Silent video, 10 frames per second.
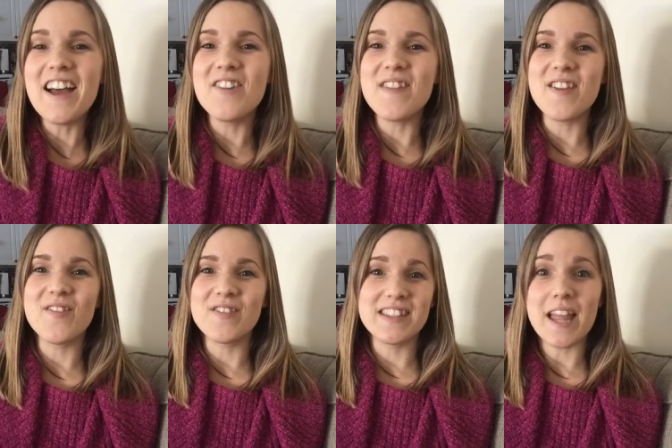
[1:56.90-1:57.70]
Um,
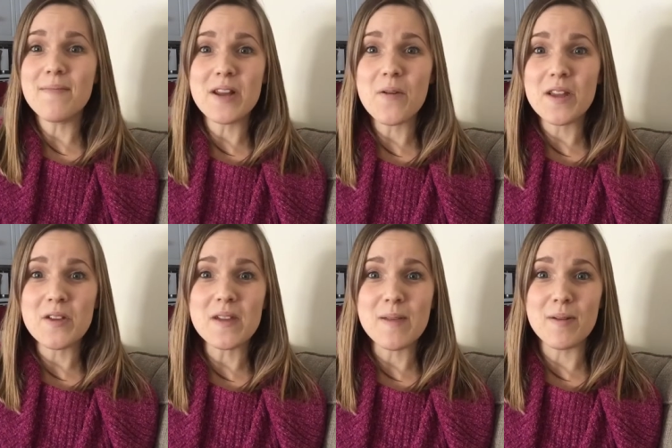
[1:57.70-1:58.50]
and let me know what
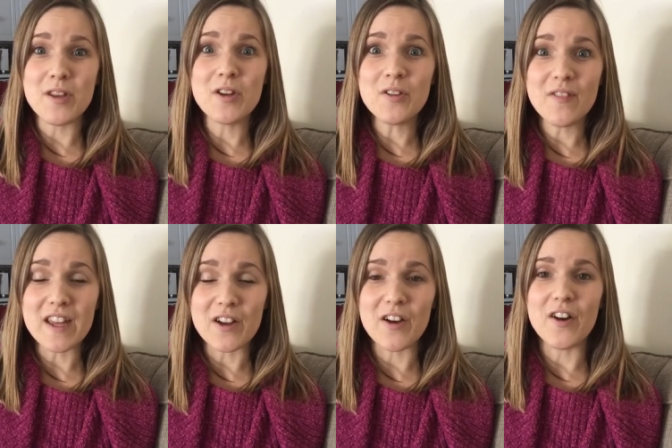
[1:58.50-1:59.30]
you keep in your
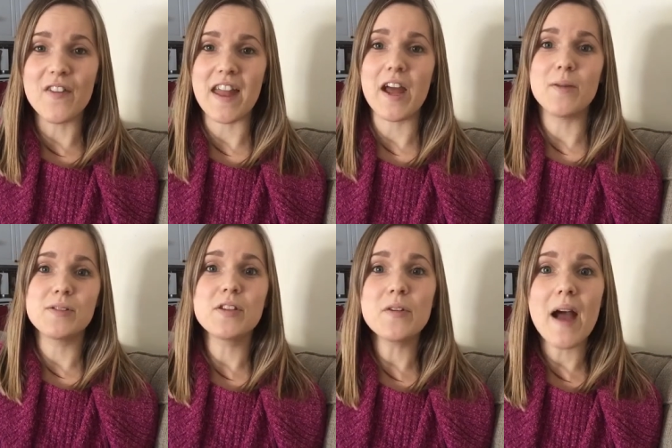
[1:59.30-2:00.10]
vehicle that
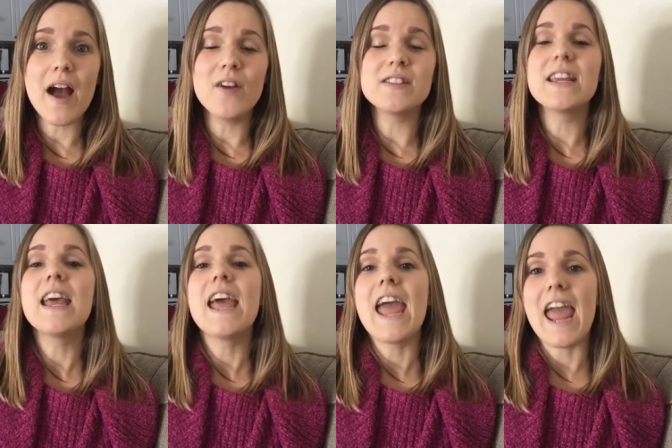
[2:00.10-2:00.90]
helps you out.
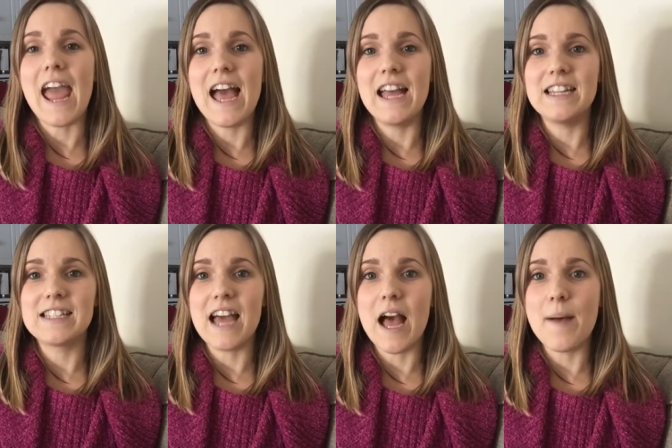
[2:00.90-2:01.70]
And
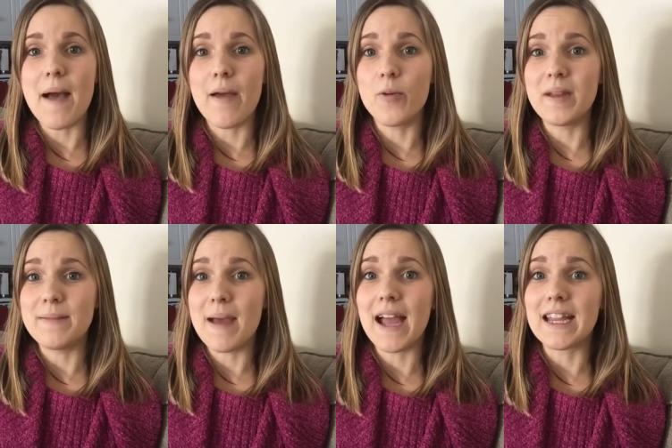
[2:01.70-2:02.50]
um, I will be
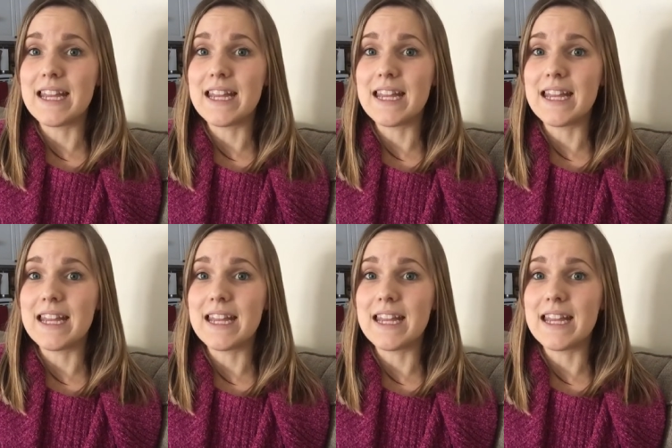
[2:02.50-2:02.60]
back